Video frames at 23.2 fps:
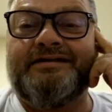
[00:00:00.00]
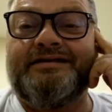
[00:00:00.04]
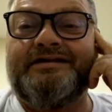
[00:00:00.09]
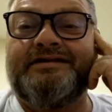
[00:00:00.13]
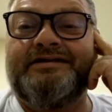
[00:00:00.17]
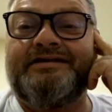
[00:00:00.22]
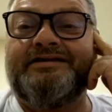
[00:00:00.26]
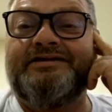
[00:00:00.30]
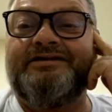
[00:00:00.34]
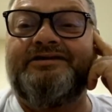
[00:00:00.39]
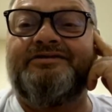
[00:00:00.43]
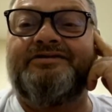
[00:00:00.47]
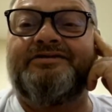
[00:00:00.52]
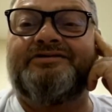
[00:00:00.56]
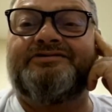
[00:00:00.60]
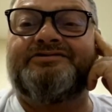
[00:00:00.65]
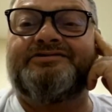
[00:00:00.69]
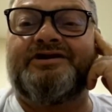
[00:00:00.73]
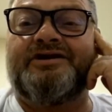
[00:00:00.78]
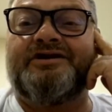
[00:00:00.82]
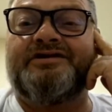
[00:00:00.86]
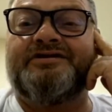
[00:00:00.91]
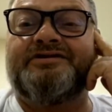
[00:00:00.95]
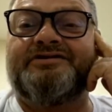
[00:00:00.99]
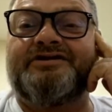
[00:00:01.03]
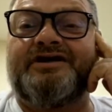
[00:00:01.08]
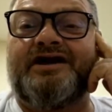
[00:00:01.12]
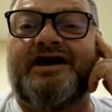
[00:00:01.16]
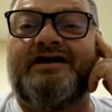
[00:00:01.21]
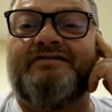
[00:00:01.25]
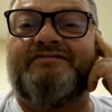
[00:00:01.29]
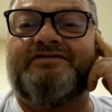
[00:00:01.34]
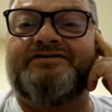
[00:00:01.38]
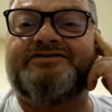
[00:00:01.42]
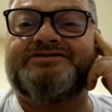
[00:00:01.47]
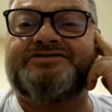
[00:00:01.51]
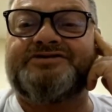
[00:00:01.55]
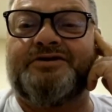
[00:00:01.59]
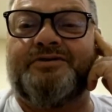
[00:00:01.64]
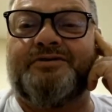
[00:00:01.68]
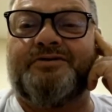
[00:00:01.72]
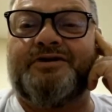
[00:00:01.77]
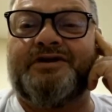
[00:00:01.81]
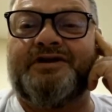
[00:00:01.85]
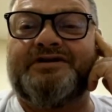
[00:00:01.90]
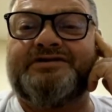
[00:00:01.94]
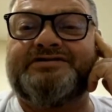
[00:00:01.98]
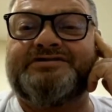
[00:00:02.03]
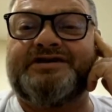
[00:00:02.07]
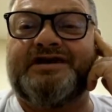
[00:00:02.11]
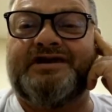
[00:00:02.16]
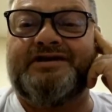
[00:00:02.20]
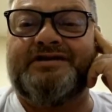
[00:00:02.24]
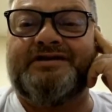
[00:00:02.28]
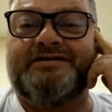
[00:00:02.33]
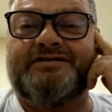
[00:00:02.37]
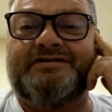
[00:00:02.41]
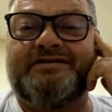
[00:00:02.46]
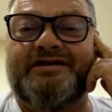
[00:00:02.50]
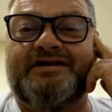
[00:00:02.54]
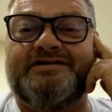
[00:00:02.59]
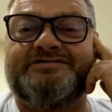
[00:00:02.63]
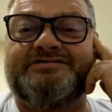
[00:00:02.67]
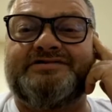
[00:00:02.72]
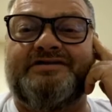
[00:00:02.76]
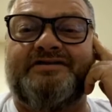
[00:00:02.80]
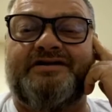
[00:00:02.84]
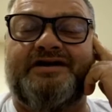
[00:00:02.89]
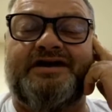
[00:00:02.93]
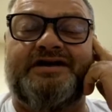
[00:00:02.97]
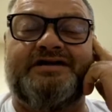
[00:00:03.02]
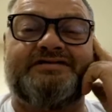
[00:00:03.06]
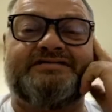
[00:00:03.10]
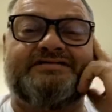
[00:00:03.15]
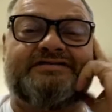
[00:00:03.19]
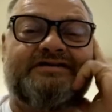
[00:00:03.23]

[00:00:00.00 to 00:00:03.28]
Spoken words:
You had truck driver shortage. Yeah, that's crazy.